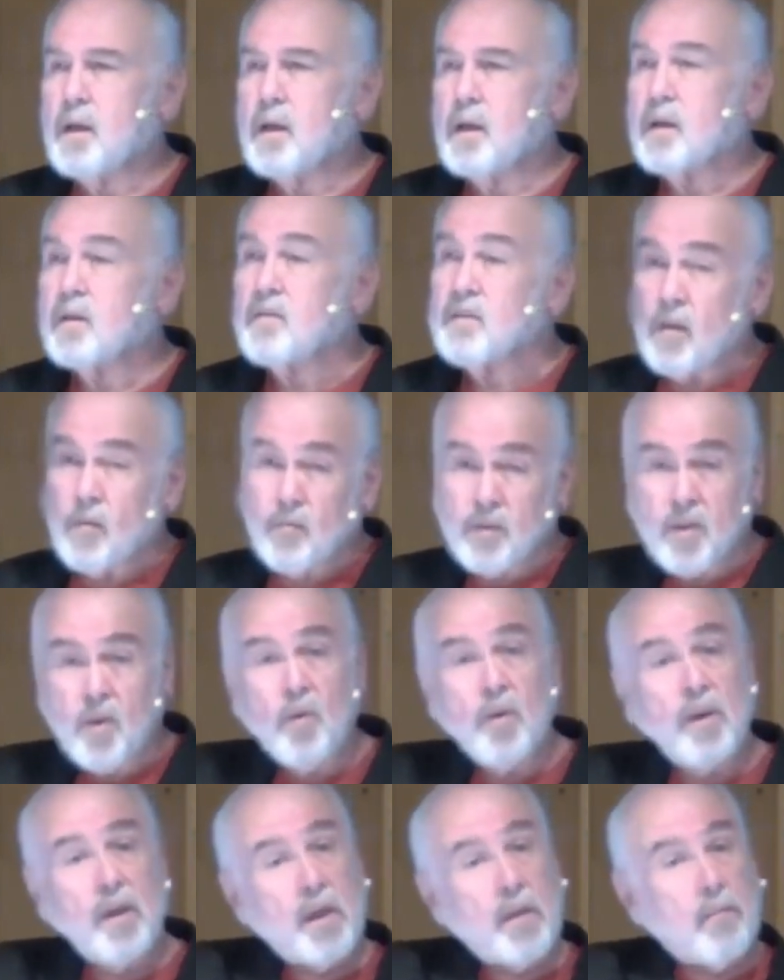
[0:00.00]
Because I was
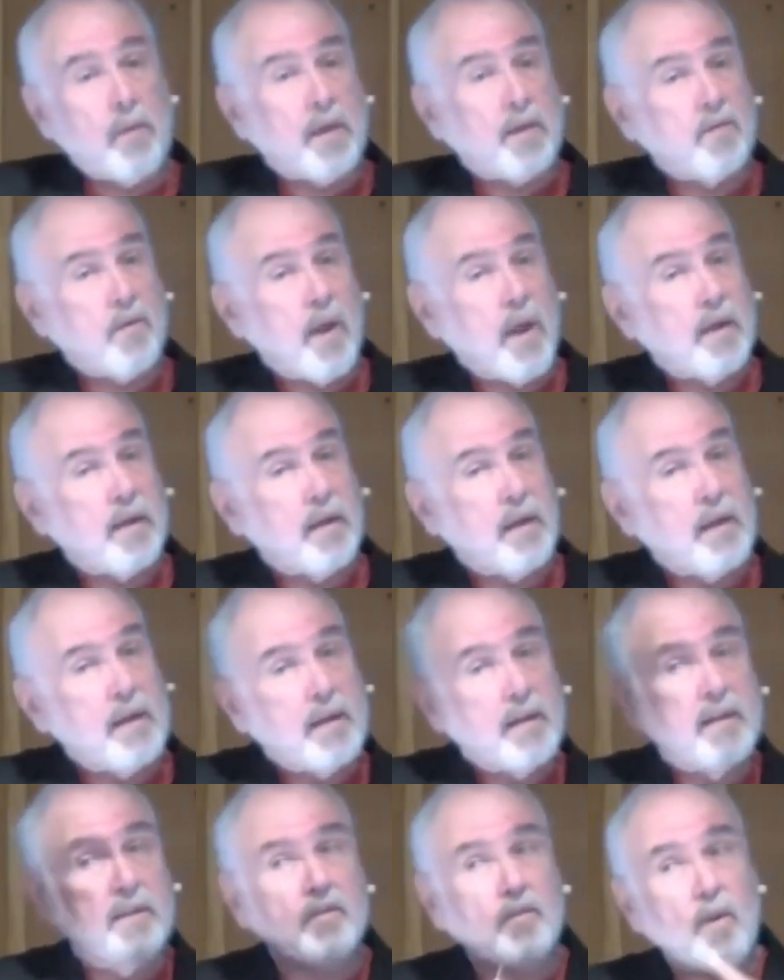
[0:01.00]
going to get my dry
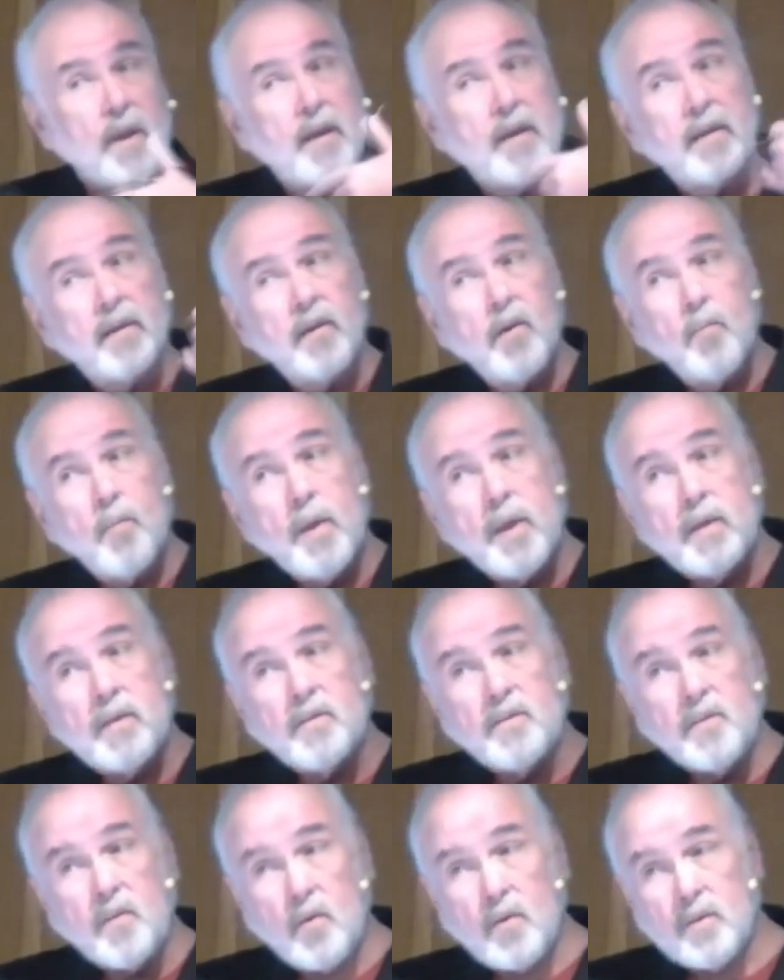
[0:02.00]
cleaning so I could go meet
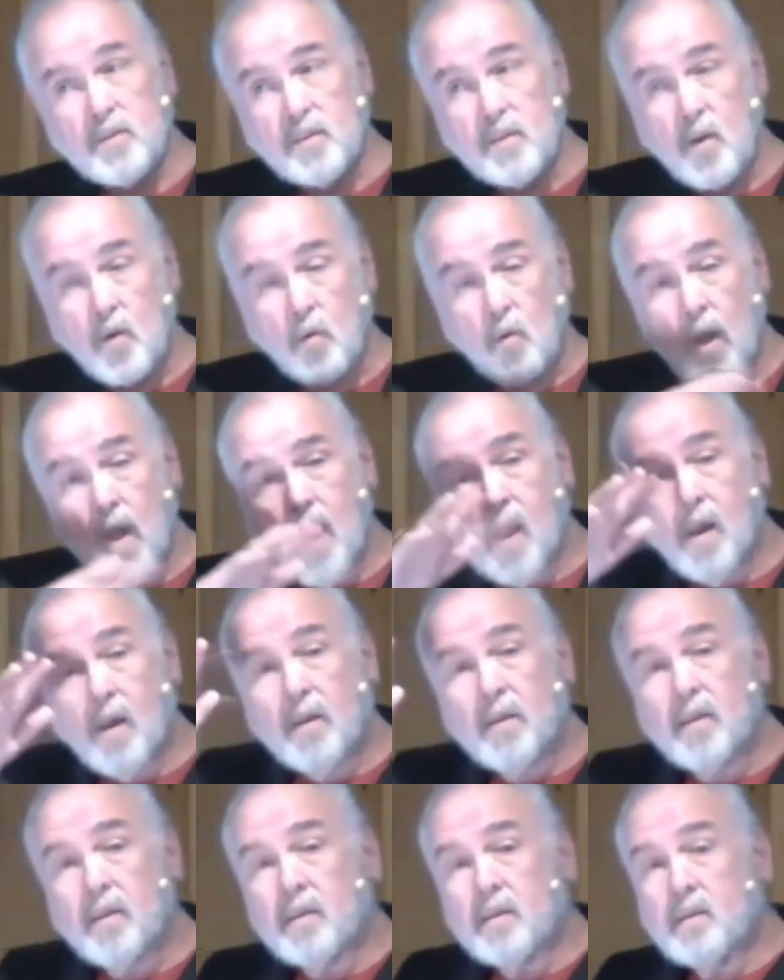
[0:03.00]
so-and-so
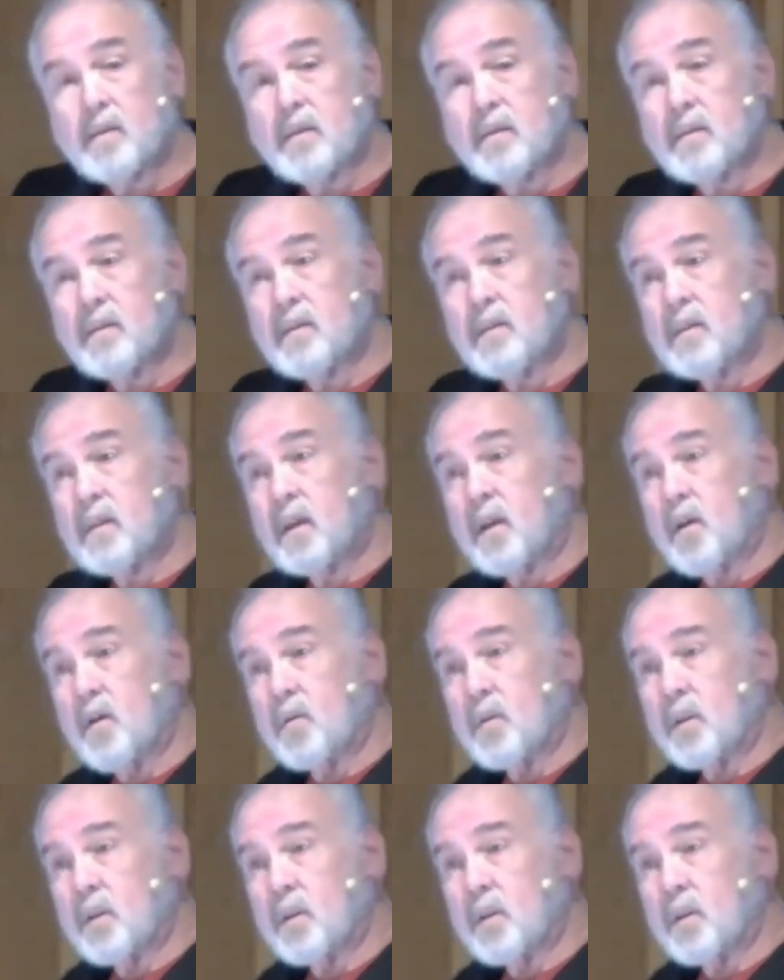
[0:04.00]
to go to